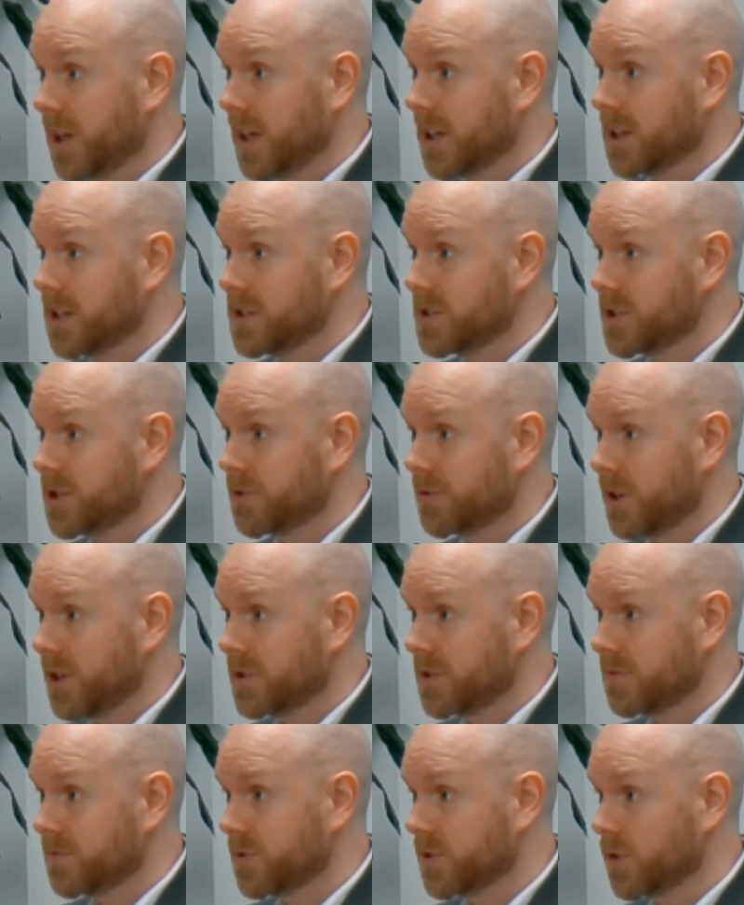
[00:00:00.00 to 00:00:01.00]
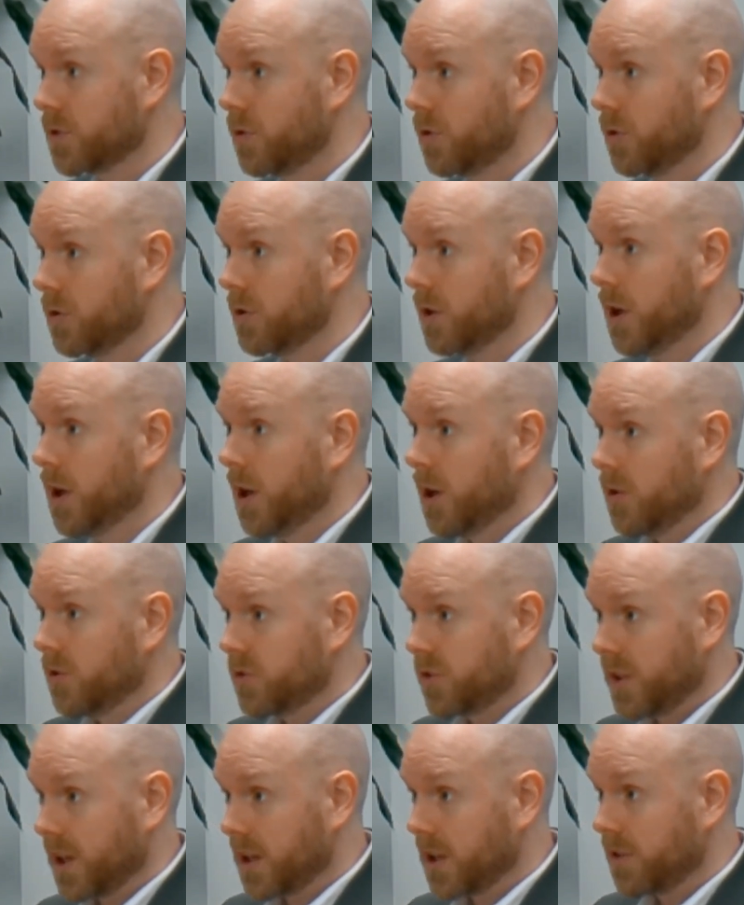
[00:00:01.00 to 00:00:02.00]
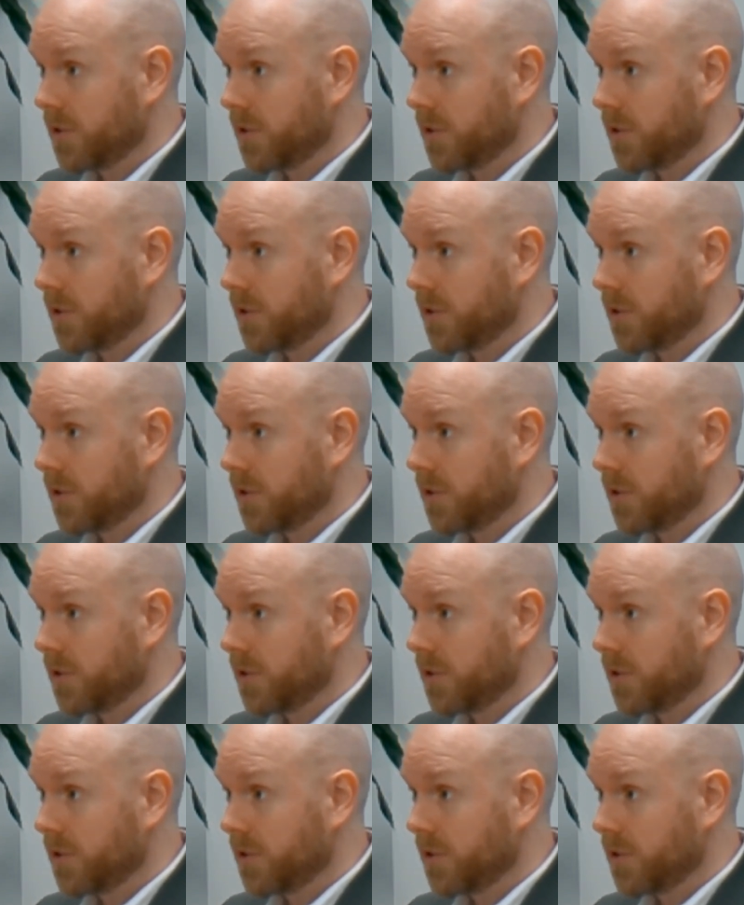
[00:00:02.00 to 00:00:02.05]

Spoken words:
in consideration for the court, so they can